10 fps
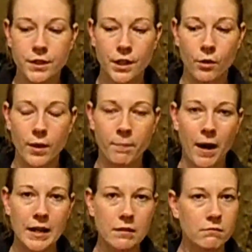So it
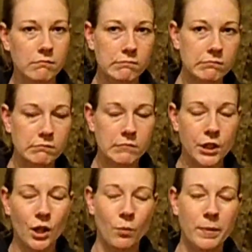might,
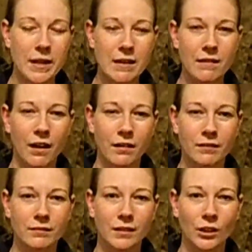you know, be
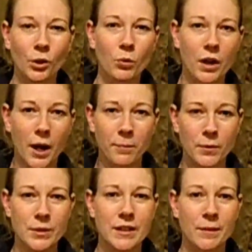a little
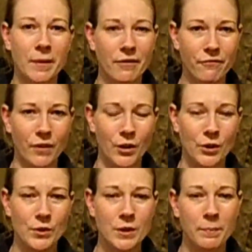cumbersome at
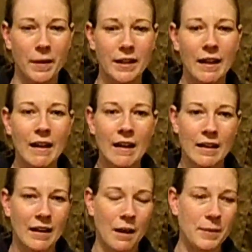first, but
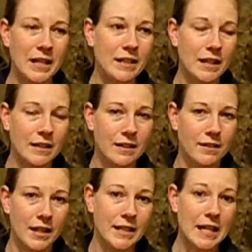I mean it's